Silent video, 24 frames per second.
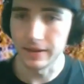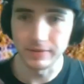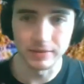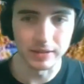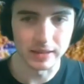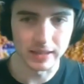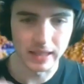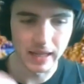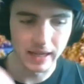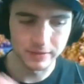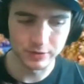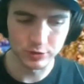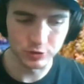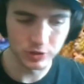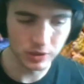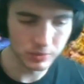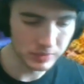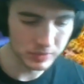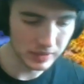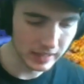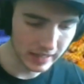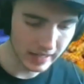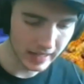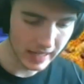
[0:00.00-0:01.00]
live streamed
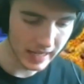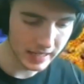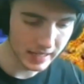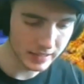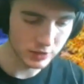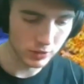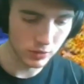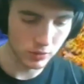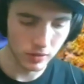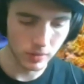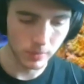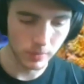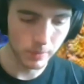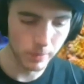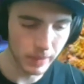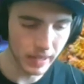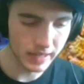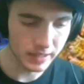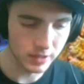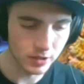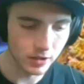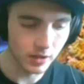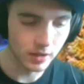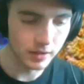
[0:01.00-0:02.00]
in a day, so I'm
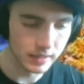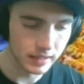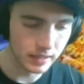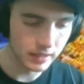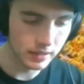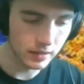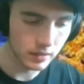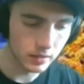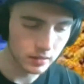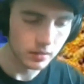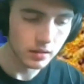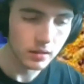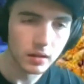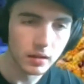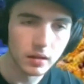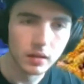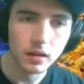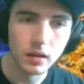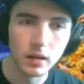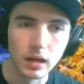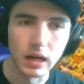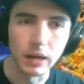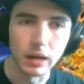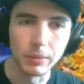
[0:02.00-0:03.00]
back on here.
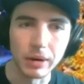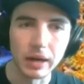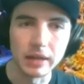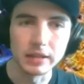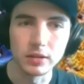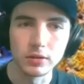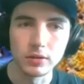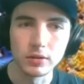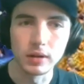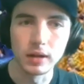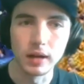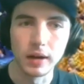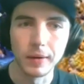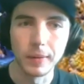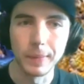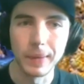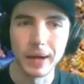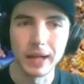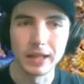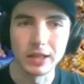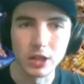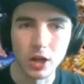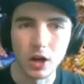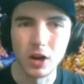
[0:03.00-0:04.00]
I might do
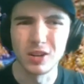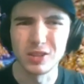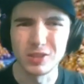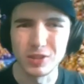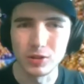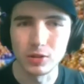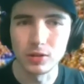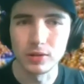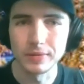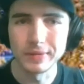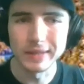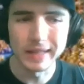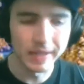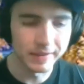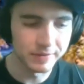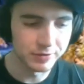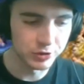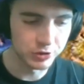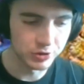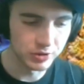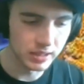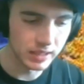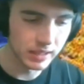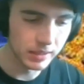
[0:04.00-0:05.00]
a longer live
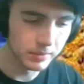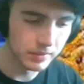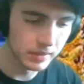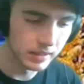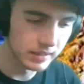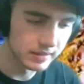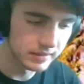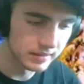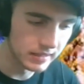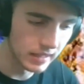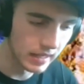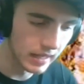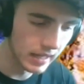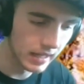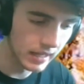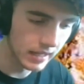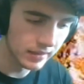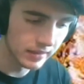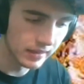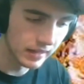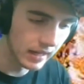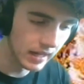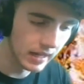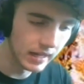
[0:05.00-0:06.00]
stream today
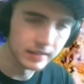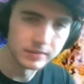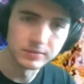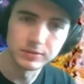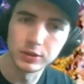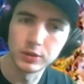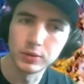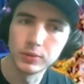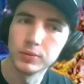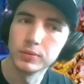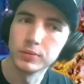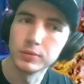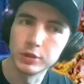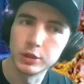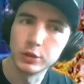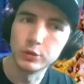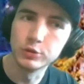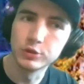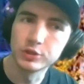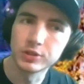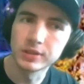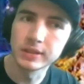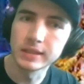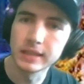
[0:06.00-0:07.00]
than I do
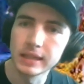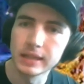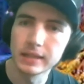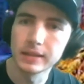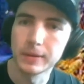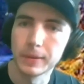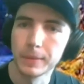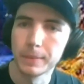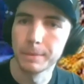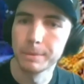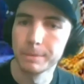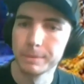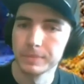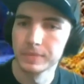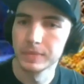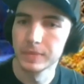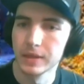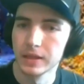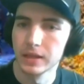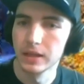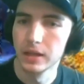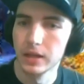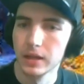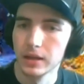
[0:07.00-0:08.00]
usually,
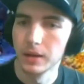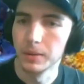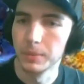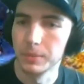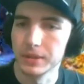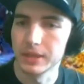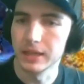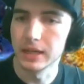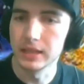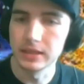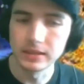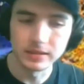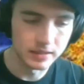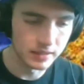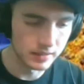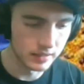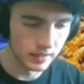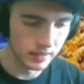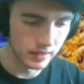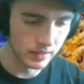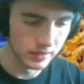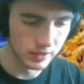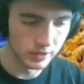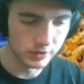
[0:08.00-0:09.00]
because
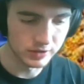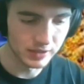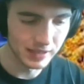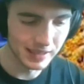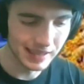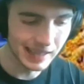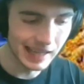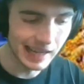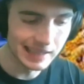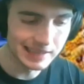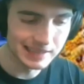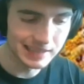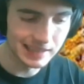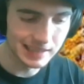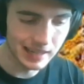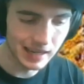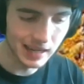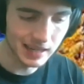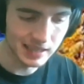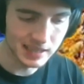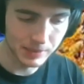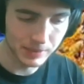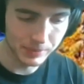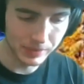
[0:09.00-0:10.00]
there's a lot to
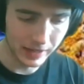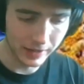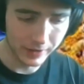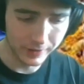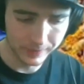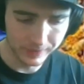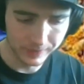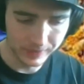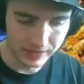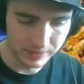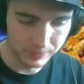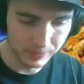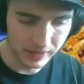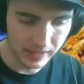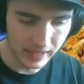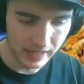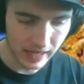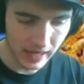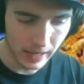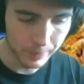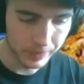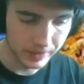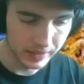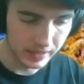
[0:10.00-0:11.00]
talk about that's been
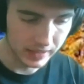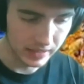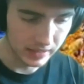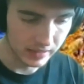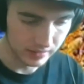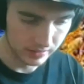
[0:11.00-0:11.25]
happening.